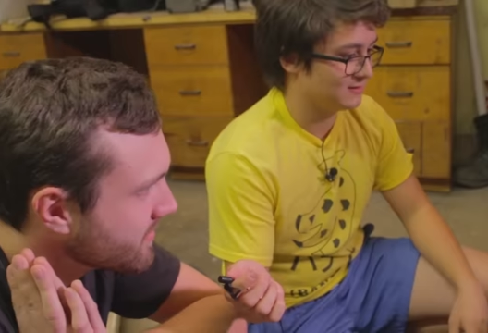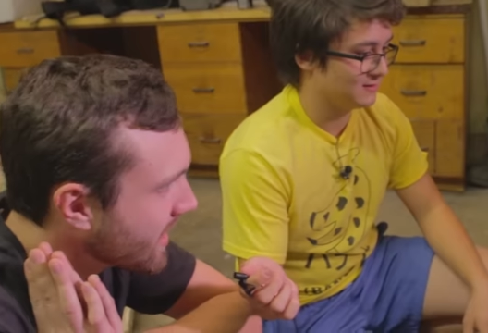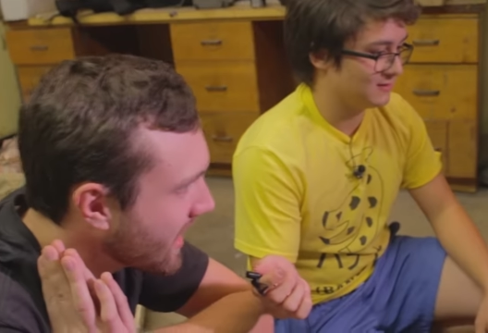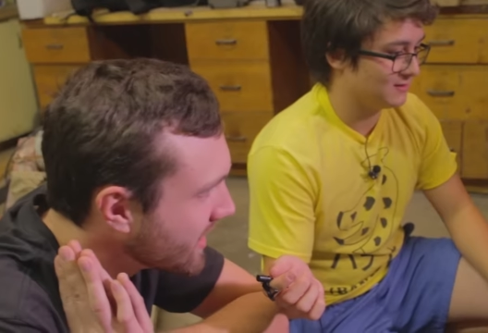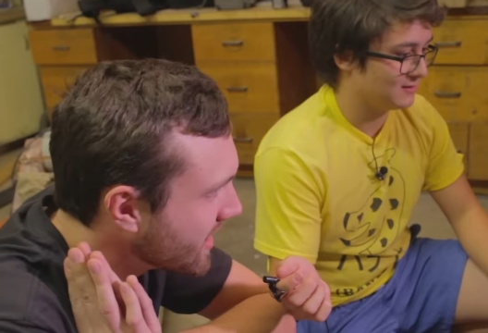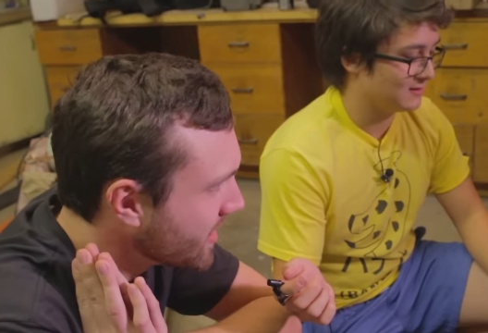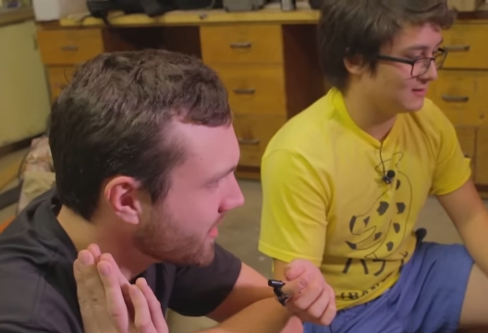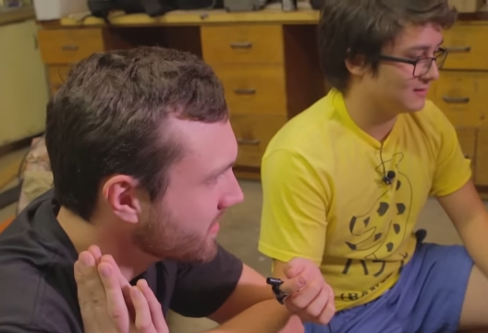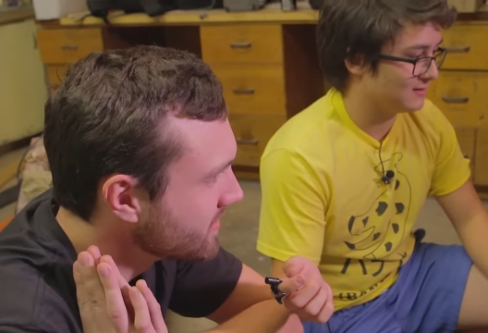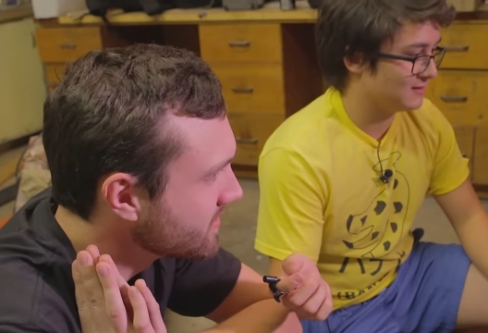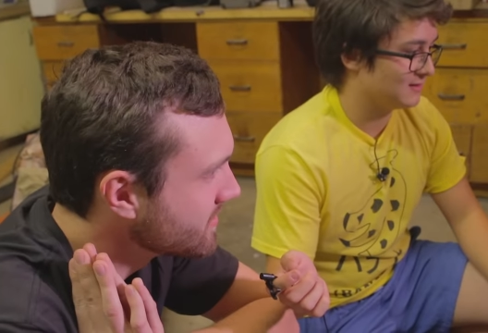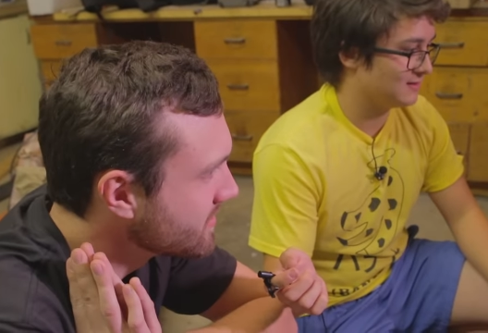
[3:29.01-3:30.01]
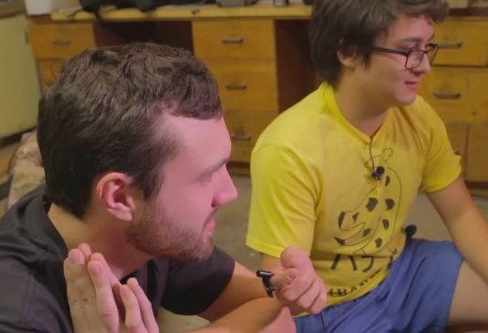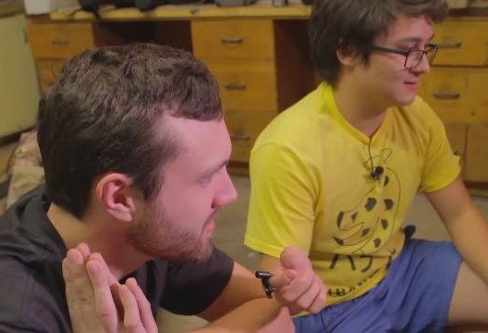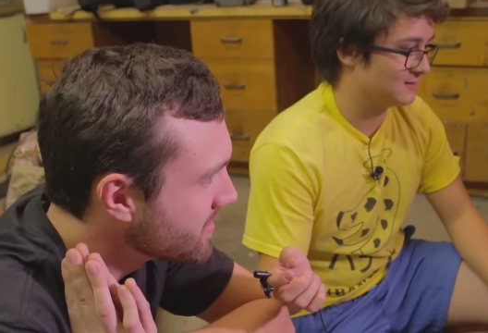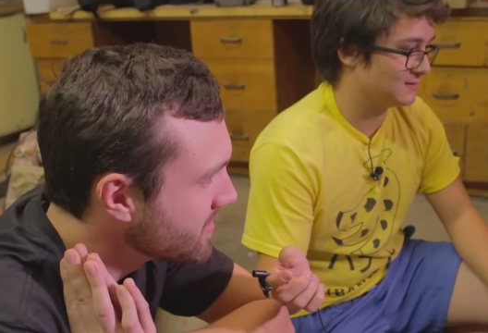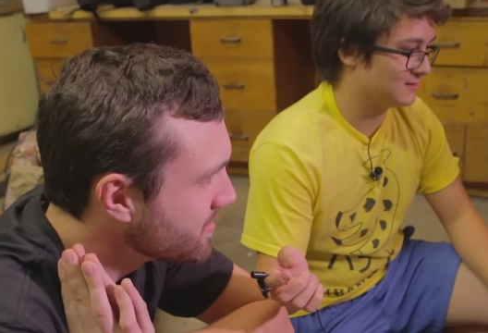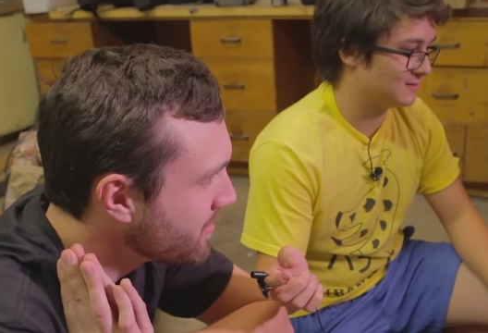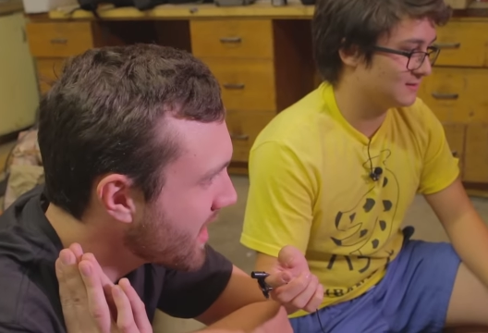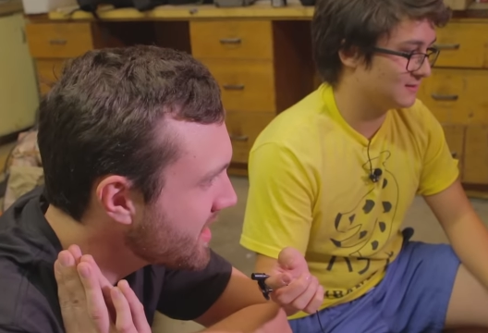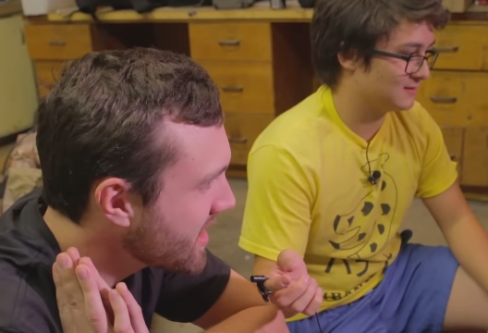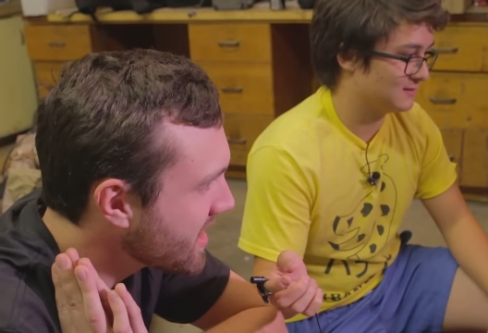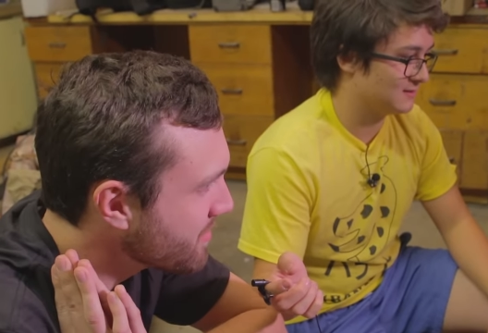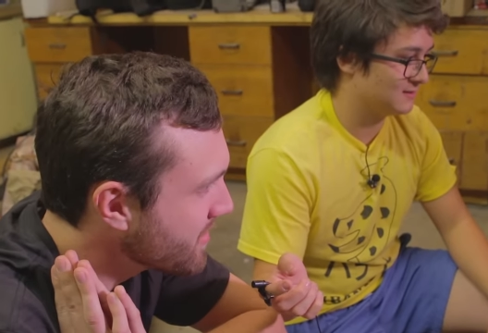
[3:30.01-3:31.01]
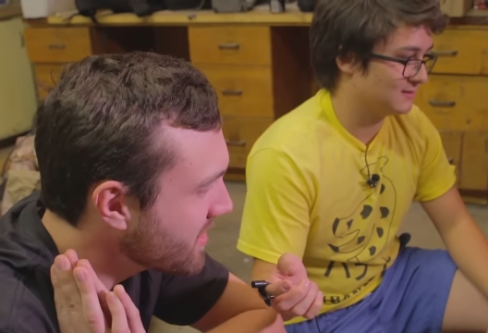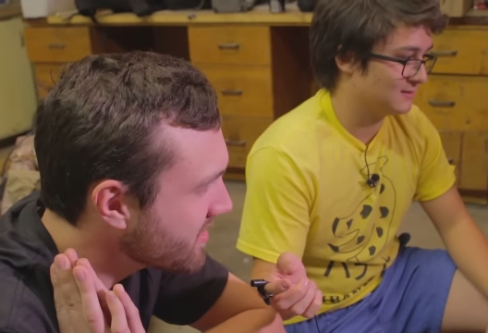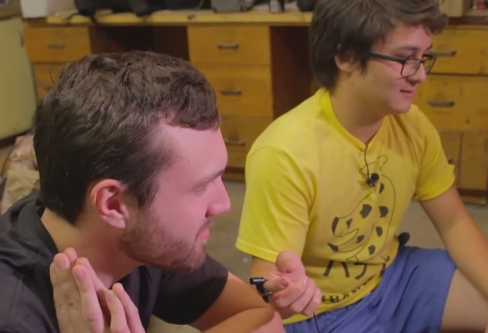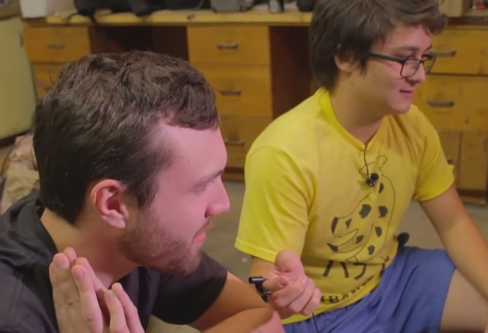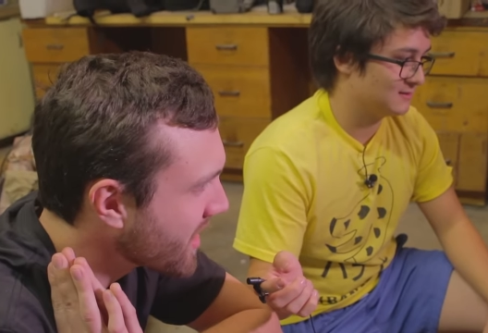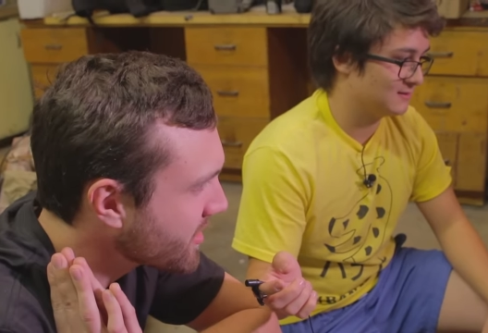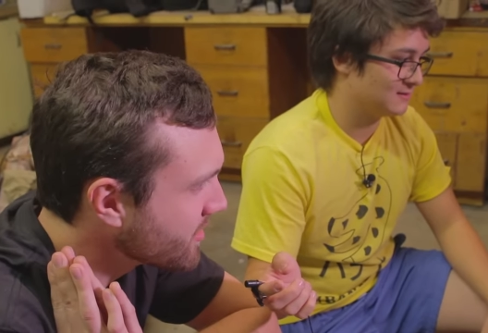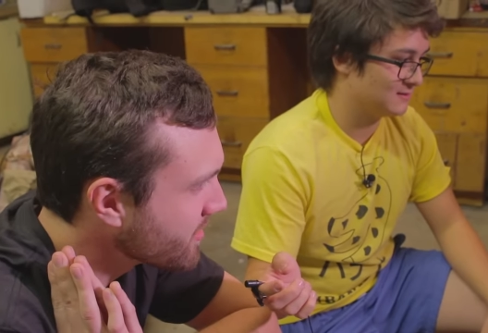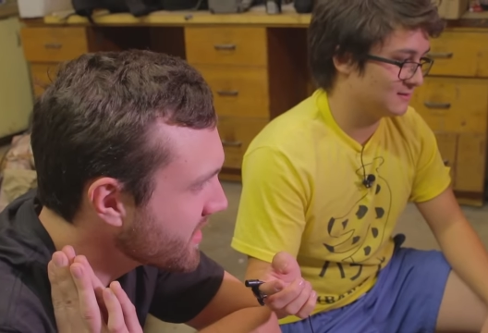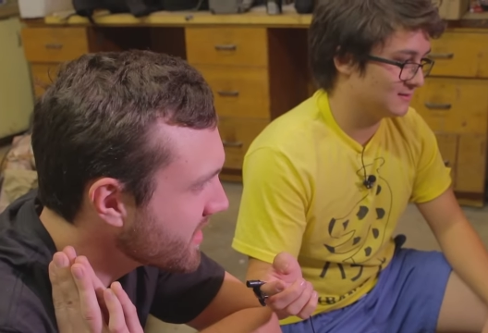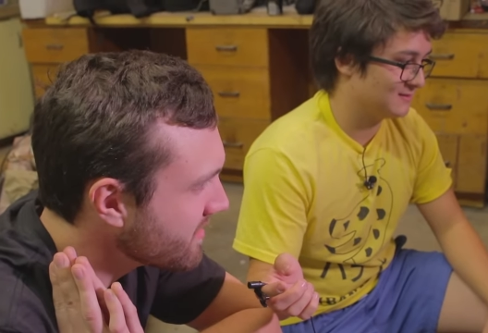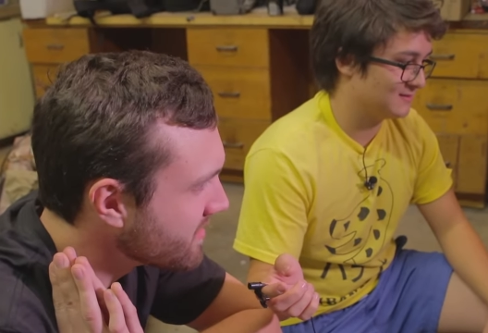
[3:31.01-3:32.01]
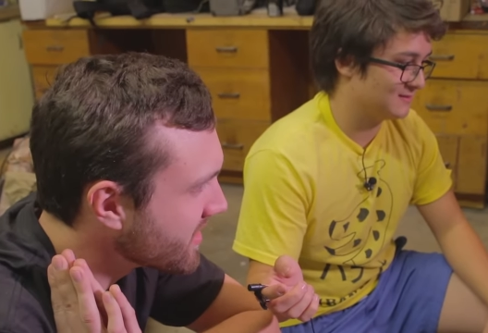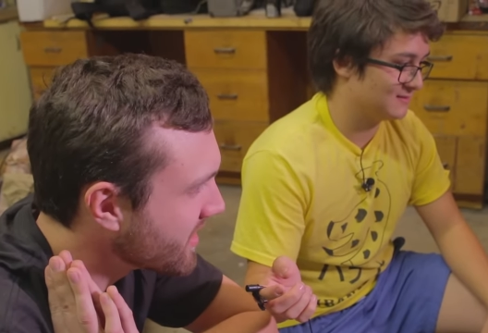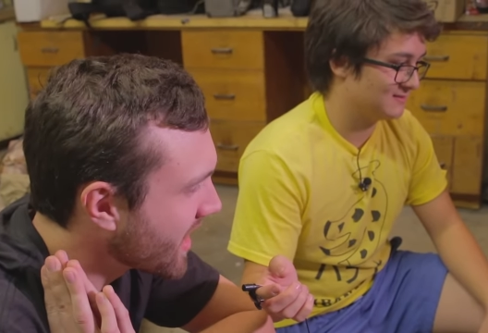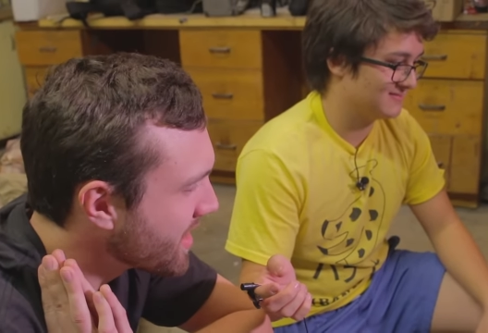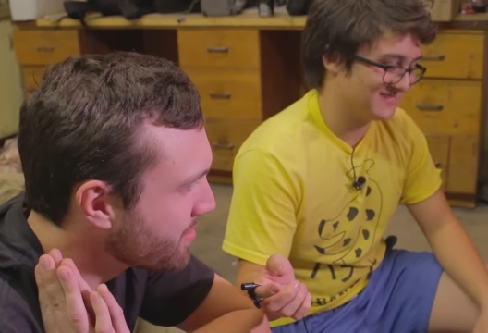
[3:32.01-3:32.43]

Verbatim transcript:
Speaker 1: Hello. My name is Michael Reeves and I